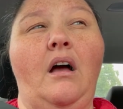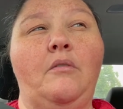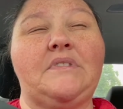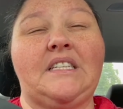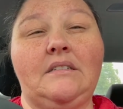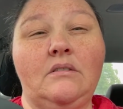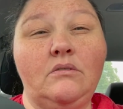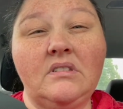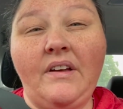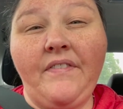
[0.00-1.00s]

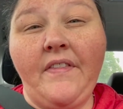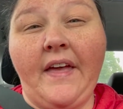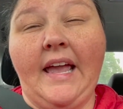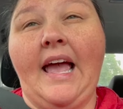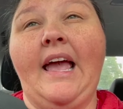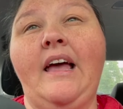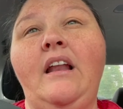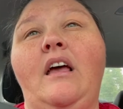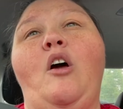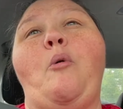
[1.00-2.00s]
seasonal stuff that they had,
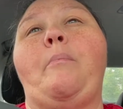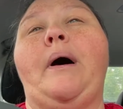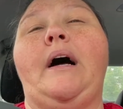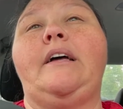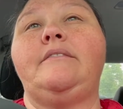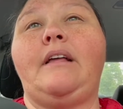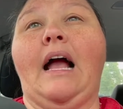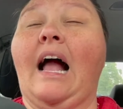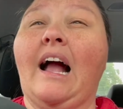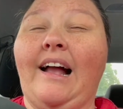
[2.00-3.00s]
but
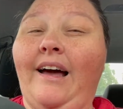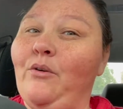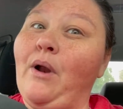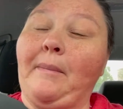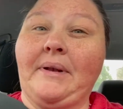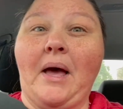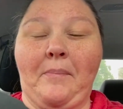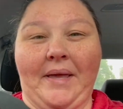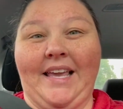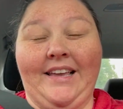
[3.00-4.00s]
I got kind of wrapped
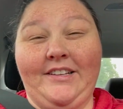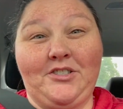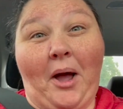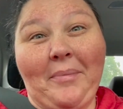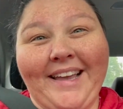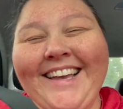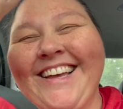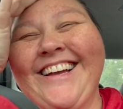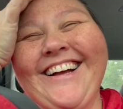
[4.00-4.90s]
up in shopping